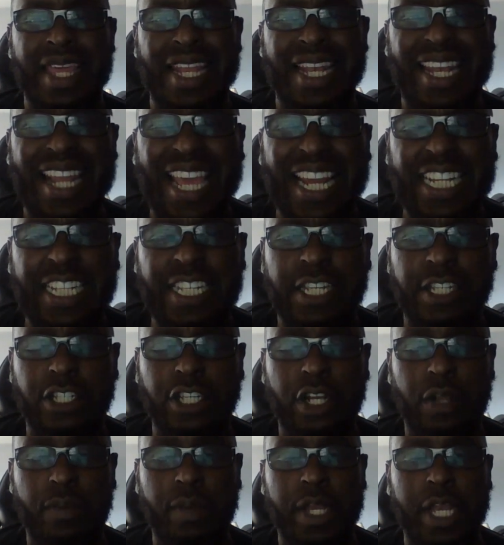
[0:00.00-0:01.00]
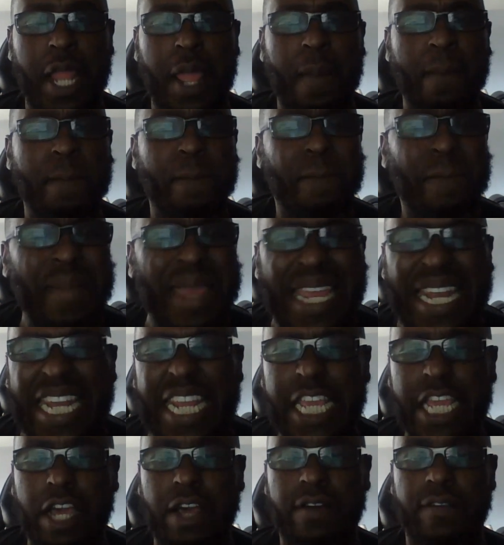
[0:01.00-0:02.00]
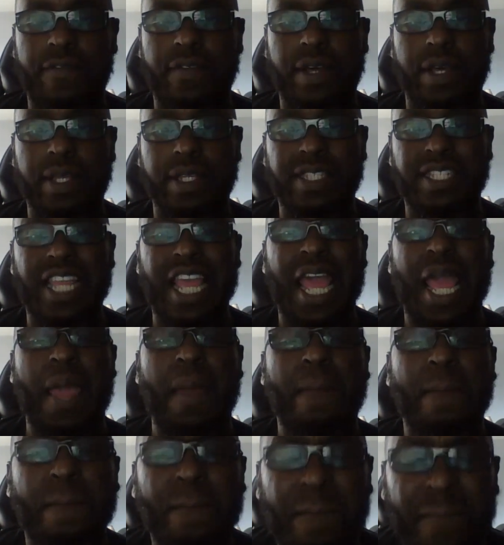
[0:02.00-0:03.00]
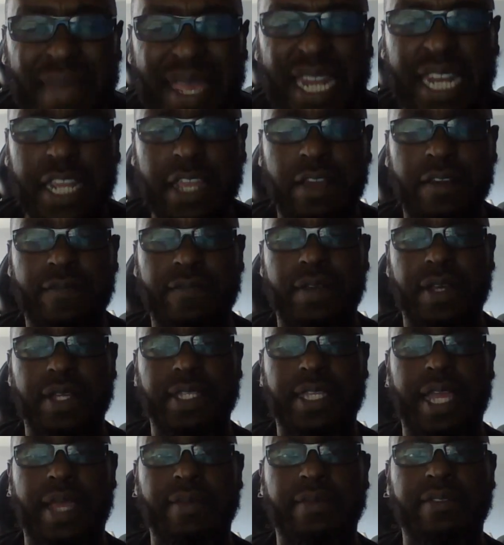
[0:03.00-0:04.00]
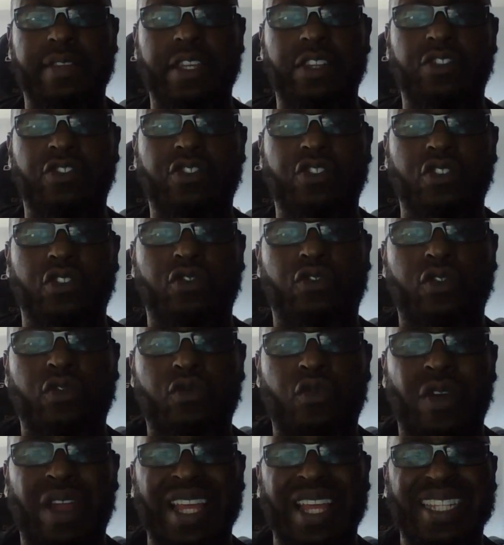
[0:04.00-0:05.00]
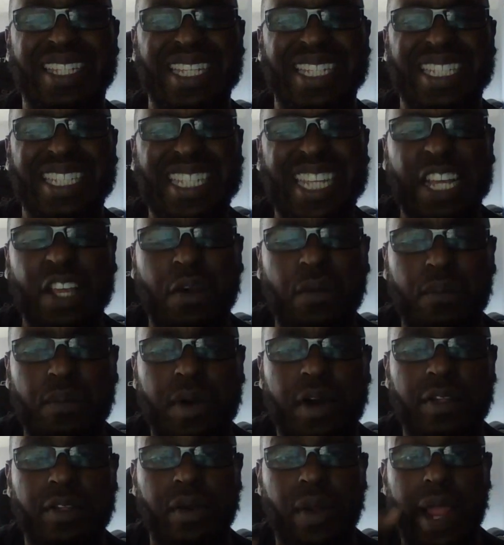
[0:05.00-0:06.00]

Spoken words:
Ladies and gentlemen, many of us have seen children raised in single mother